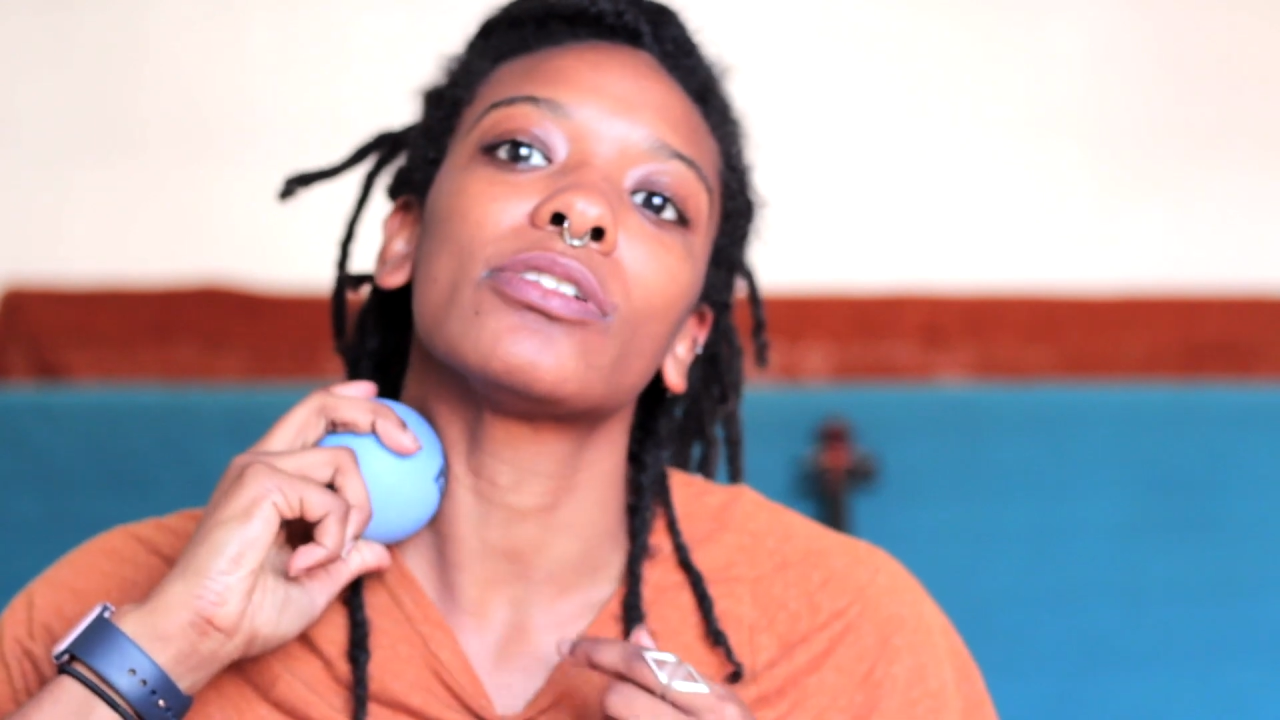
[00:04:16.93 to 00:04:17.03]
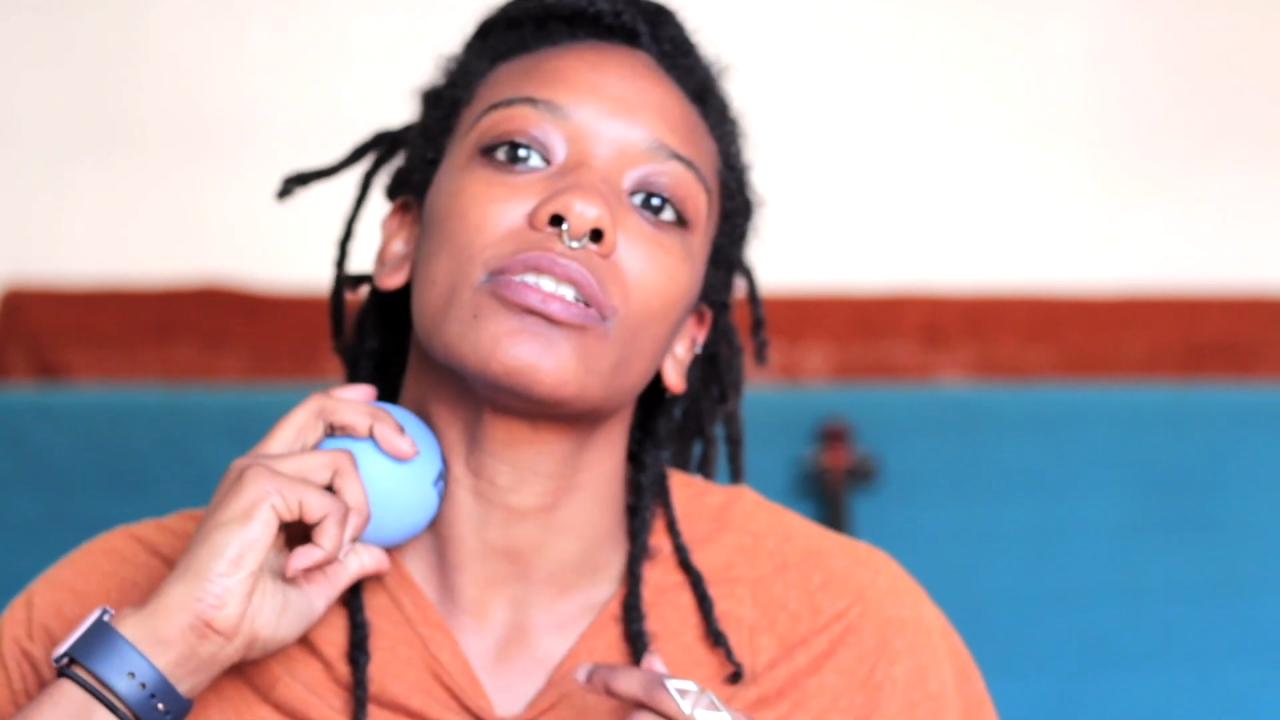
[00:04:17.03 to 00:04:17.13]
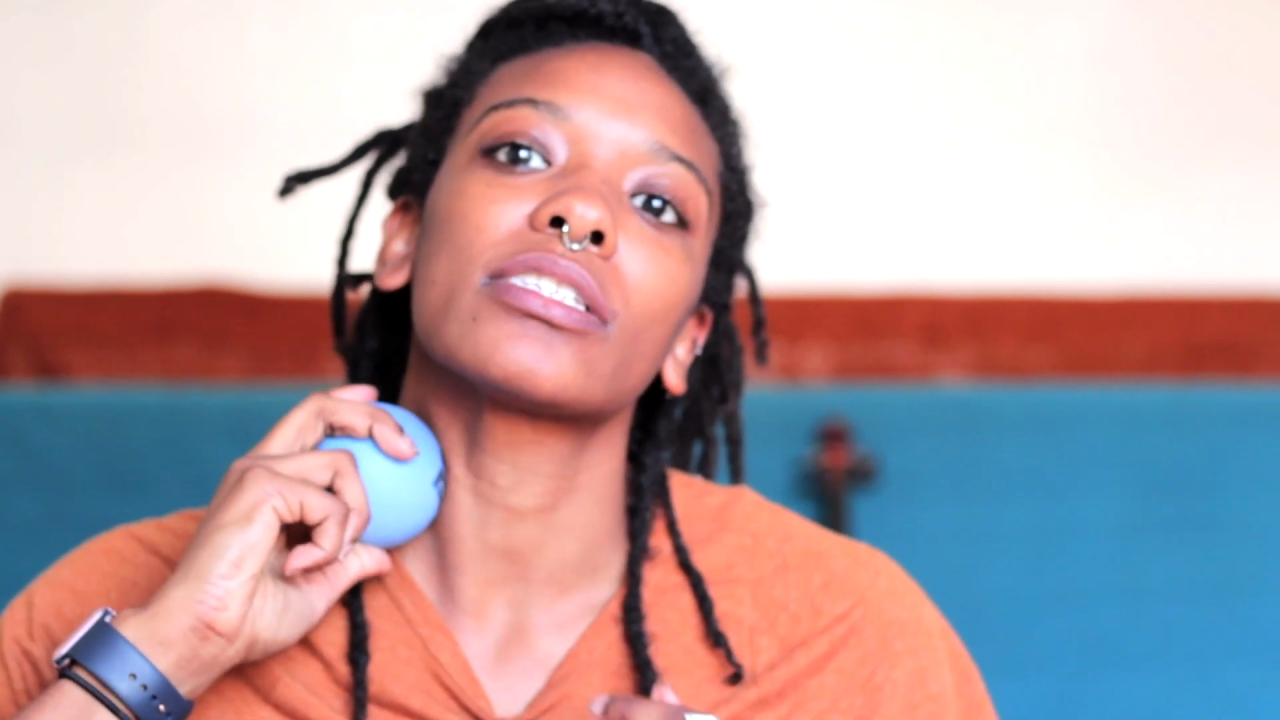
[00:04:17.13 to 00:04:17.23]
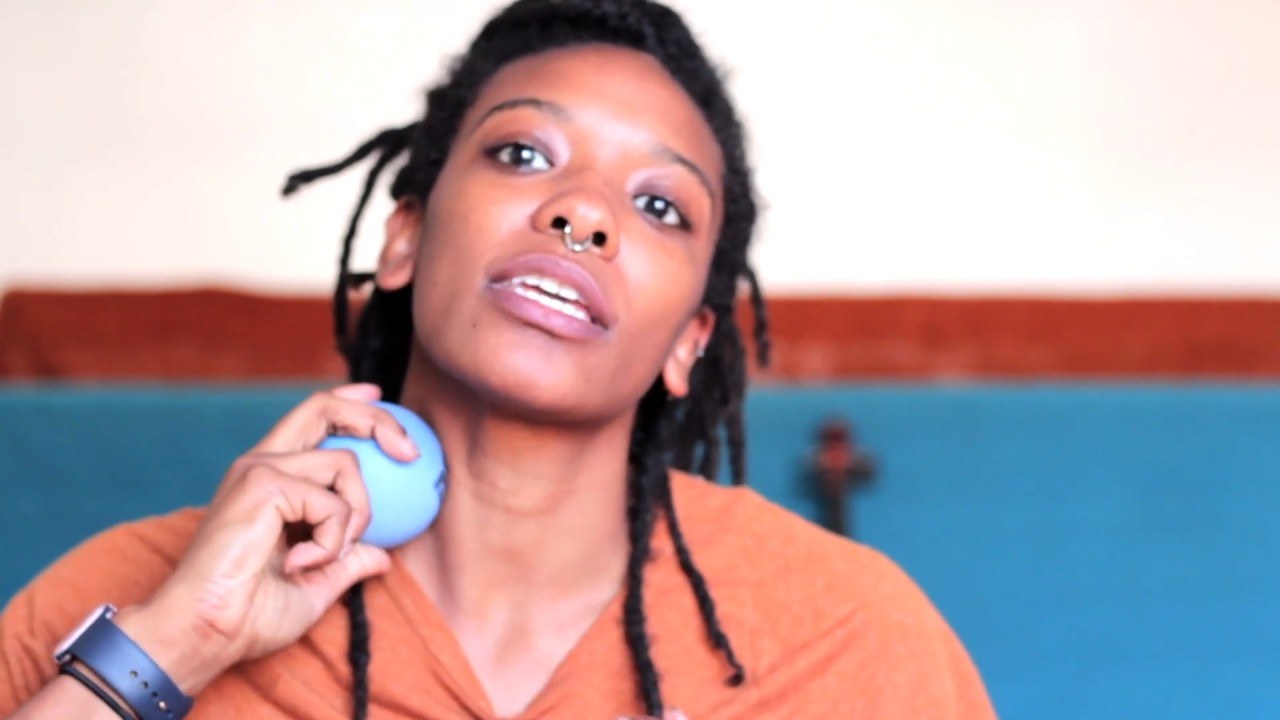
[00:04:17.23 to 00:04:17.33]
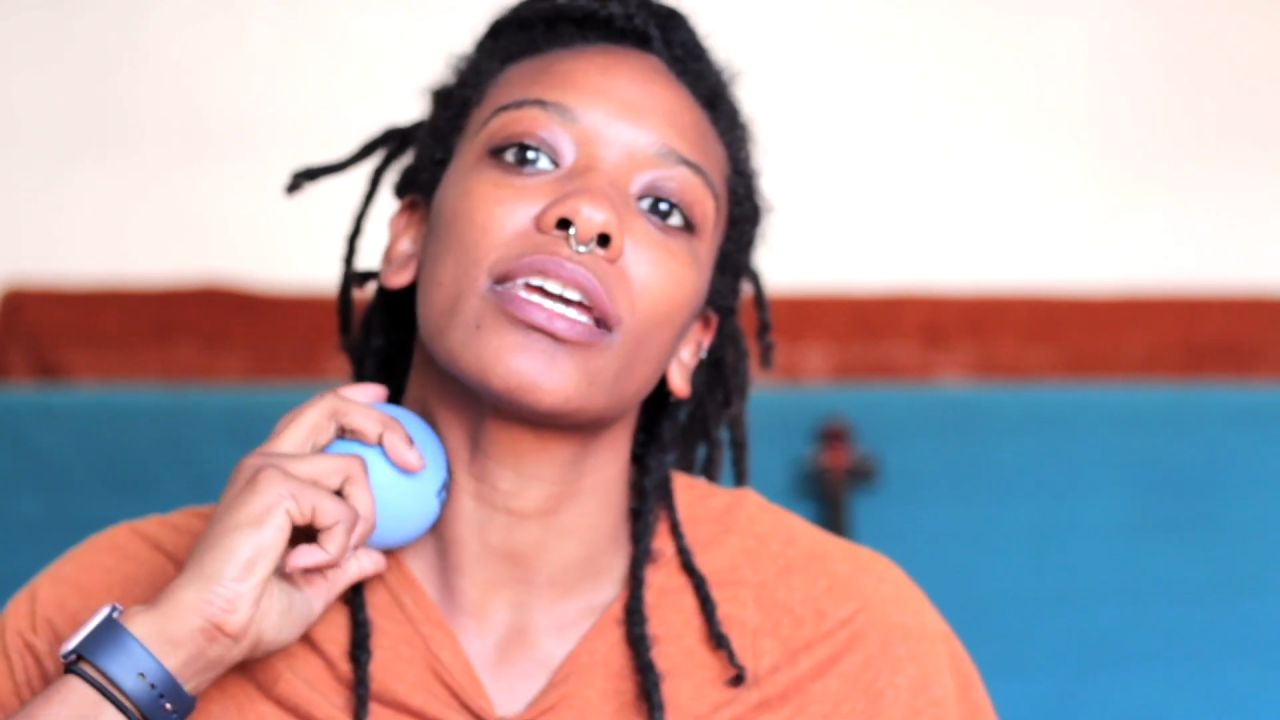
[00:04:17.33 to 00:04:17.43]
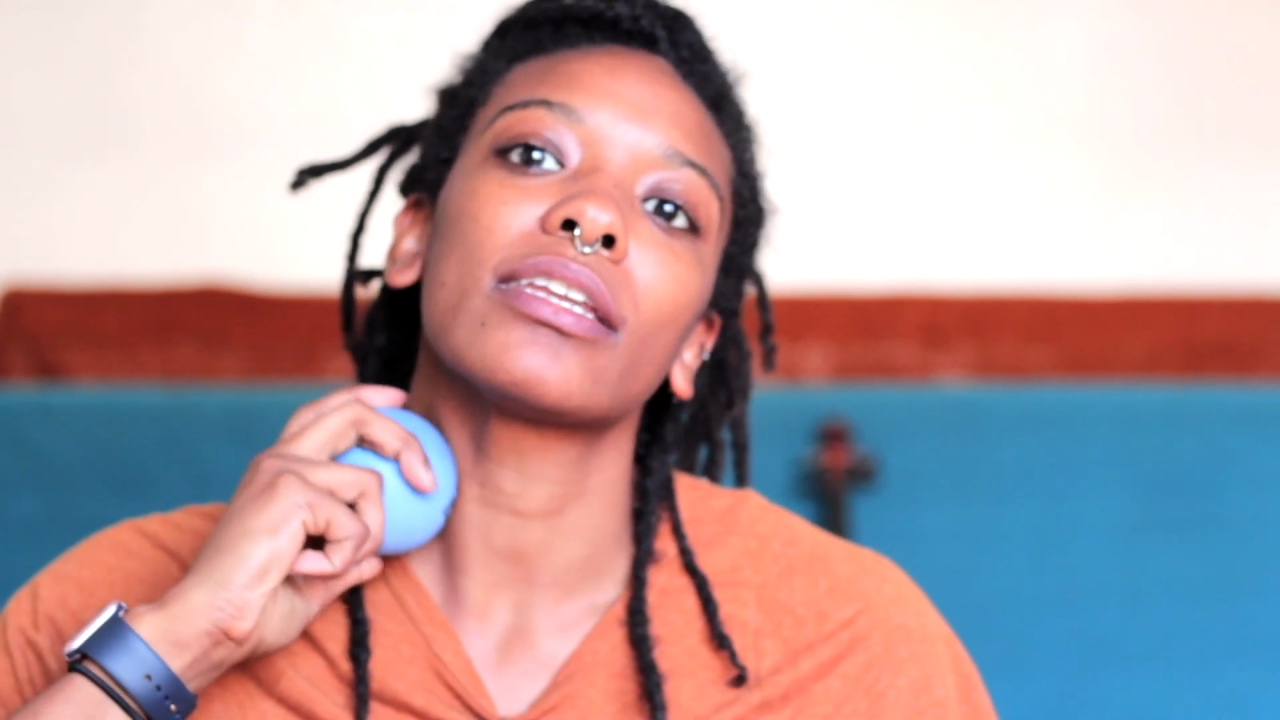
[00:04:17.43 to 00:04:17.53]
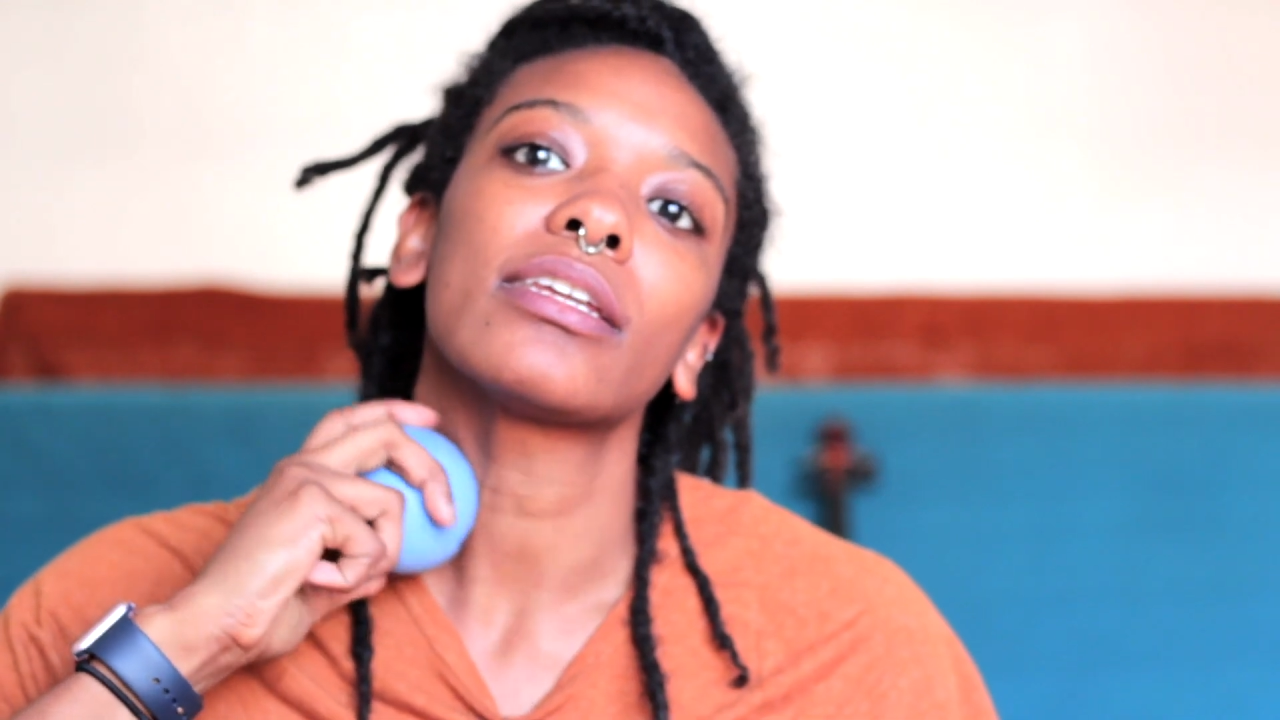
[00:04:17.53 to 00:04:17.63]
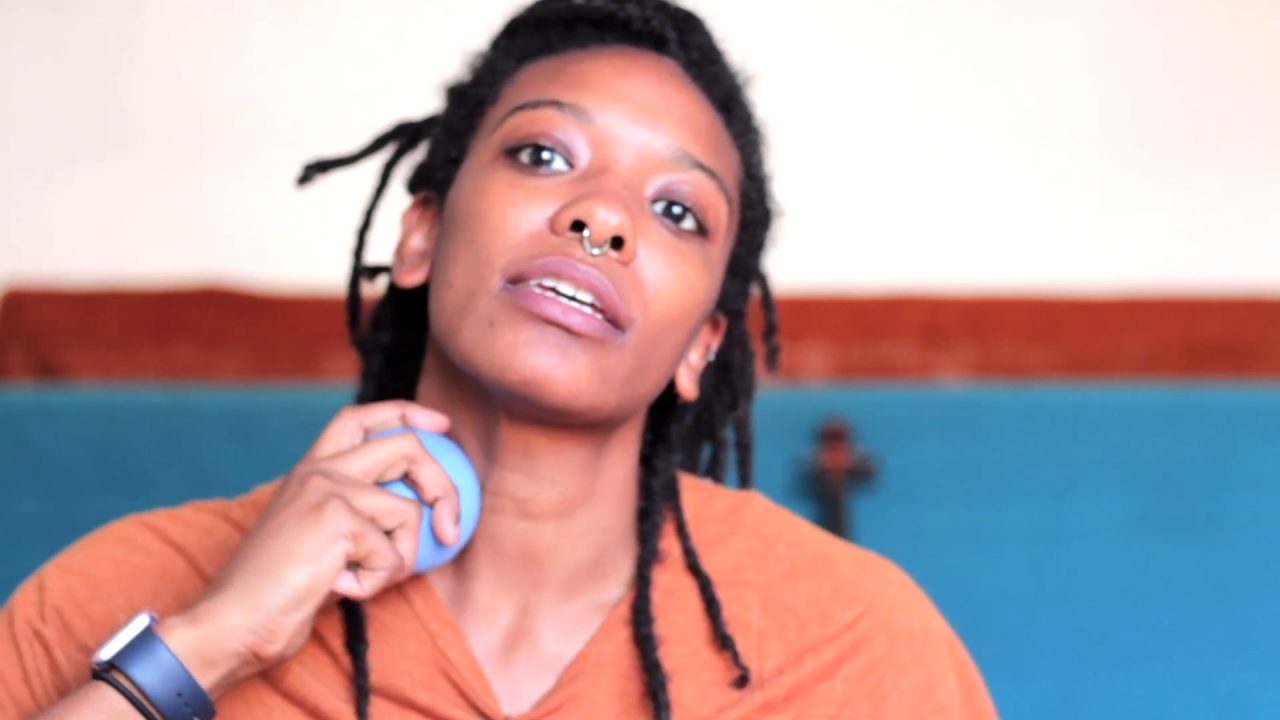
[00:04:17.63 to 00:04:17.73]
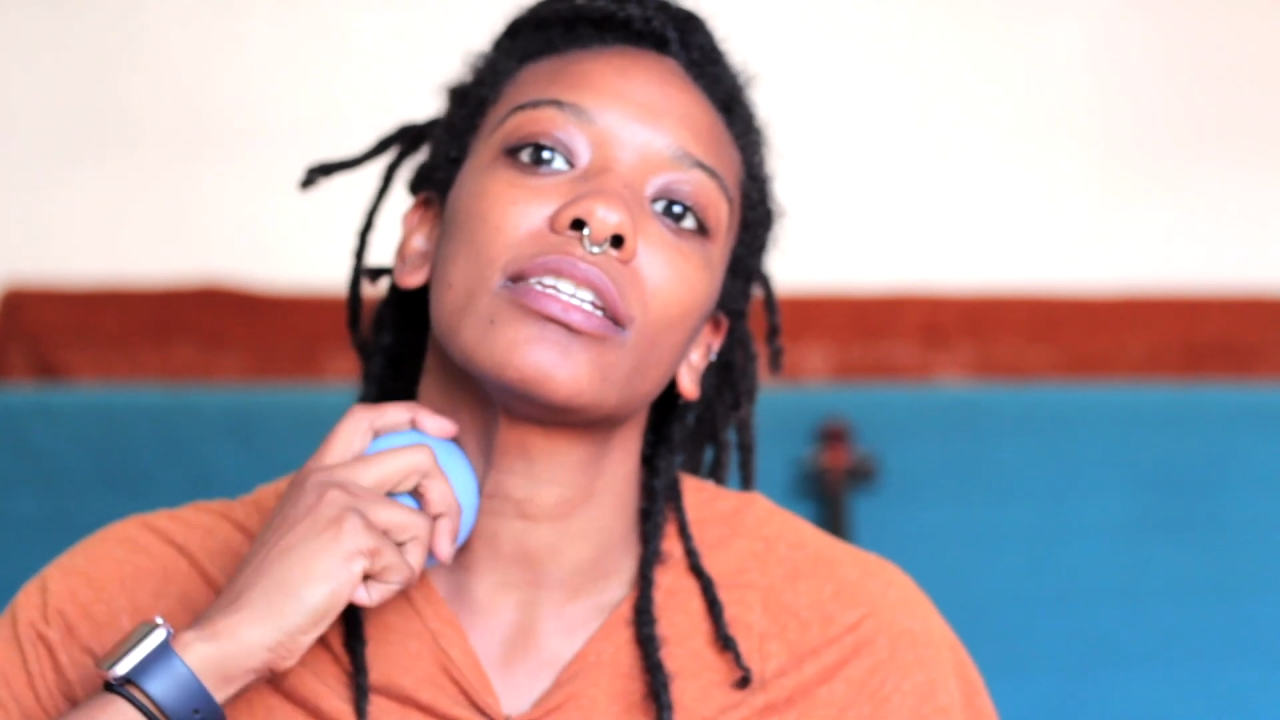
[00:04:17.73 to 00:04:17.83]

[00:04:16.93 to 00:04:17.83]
your skin